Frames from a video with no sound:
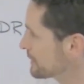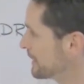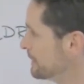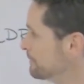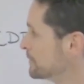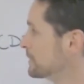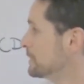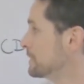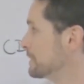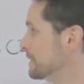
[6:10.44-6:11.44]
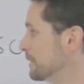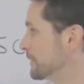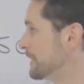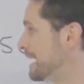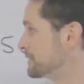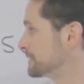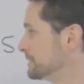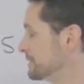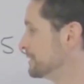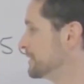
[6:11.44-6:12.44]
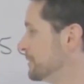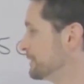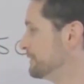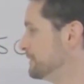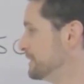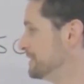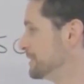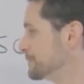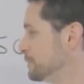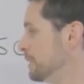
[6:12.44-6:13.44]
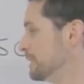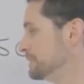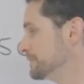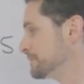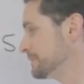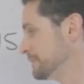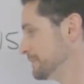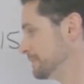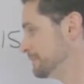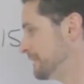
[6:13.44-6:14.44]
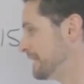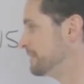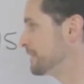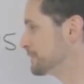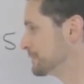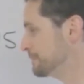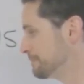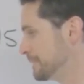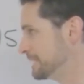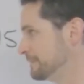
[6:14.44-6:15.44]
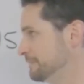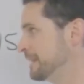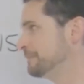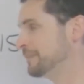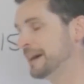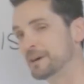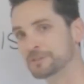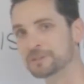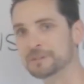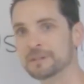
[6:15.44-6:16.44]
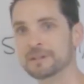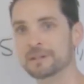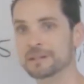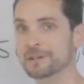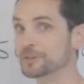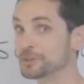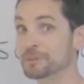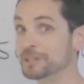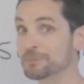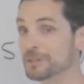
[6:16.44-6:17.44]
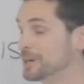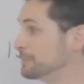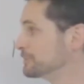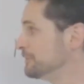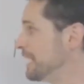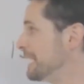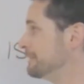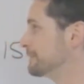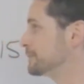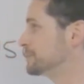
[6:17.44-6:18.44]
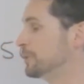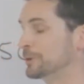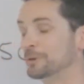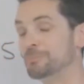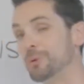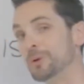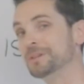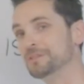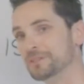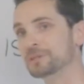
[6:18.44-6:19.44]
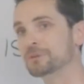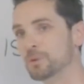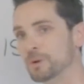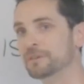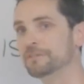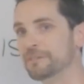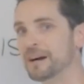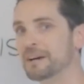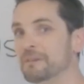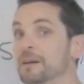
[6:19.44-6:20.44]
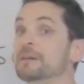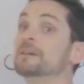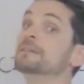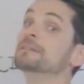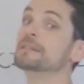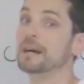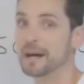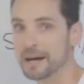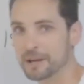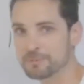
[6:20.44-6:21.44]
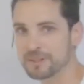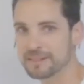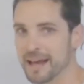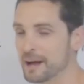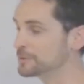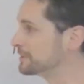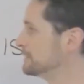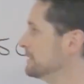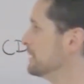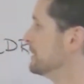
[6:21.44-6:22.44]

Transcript: right, you know, 1,000 is going to go into 1,500 once, 500, make it 5,000. It ultimately becomes 5 for a total of 0.015 times 1,000,